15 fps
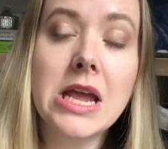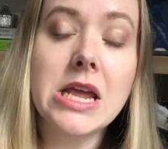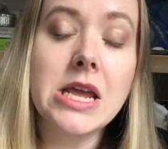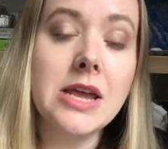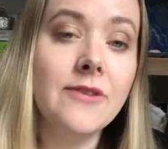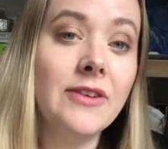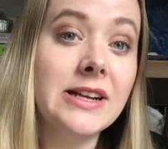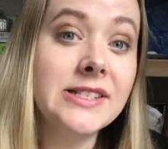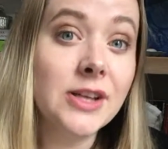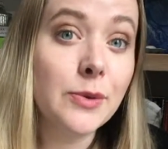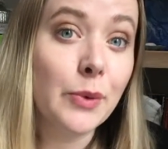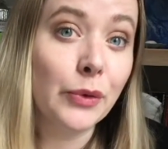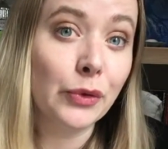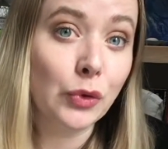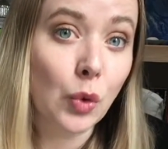He finds out
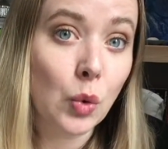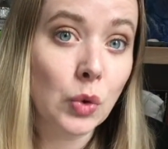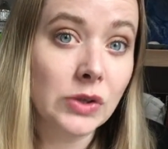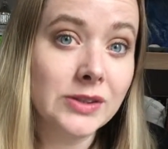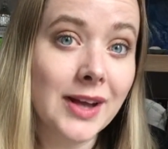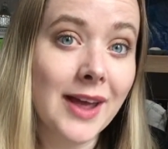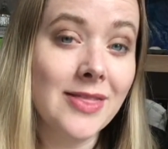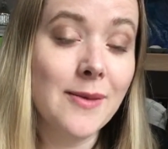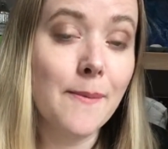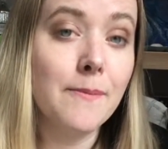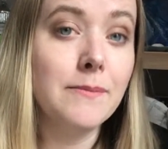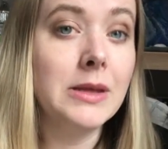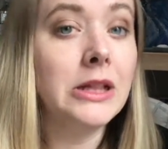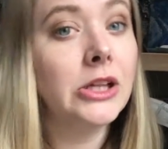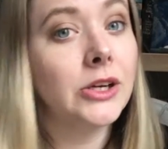about the gold, and the
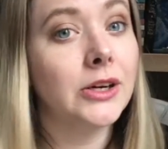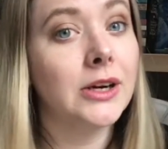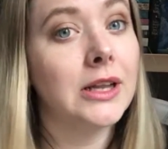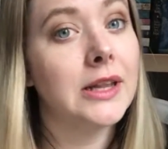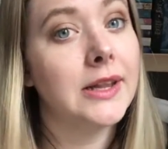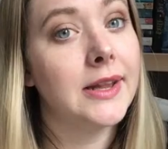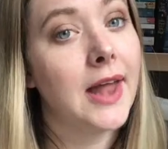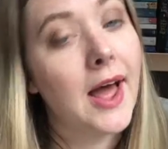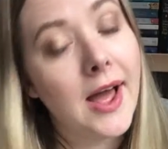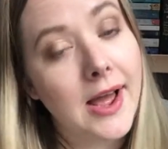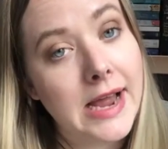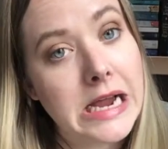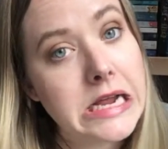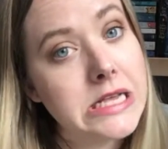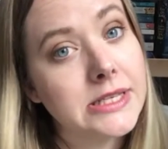miller
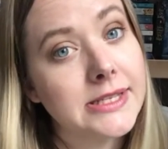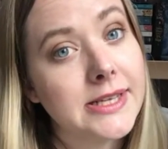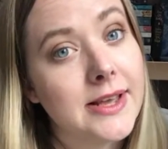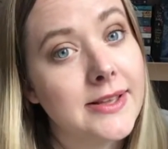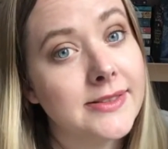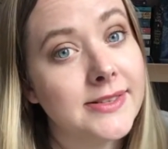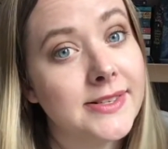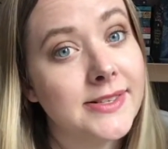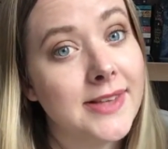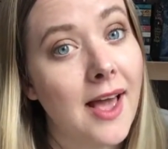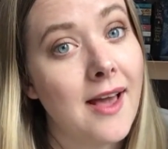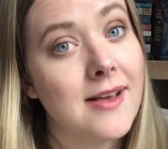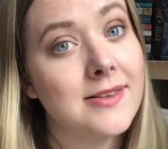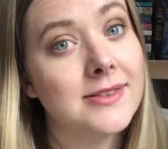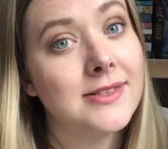lies and
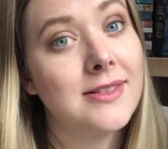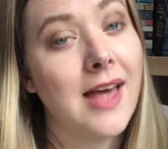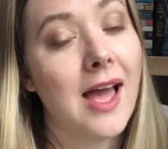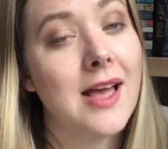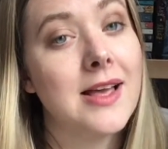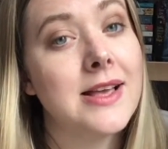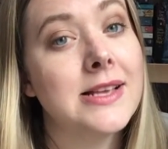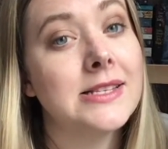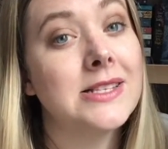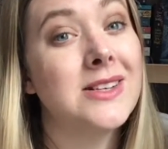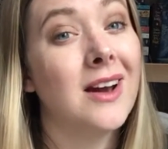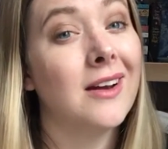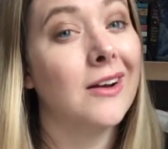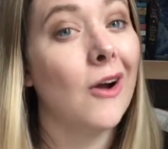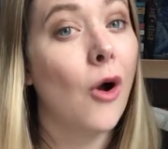says that his
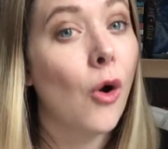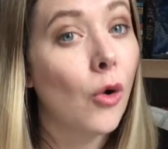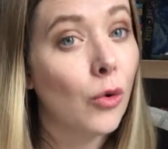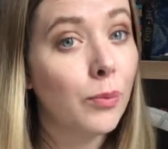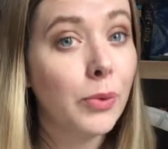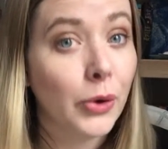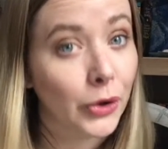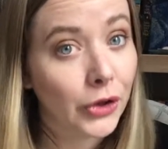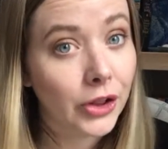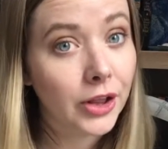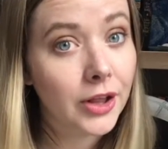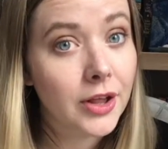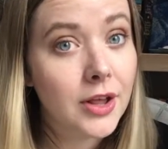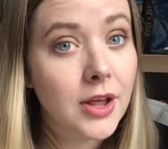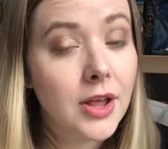daughter Opal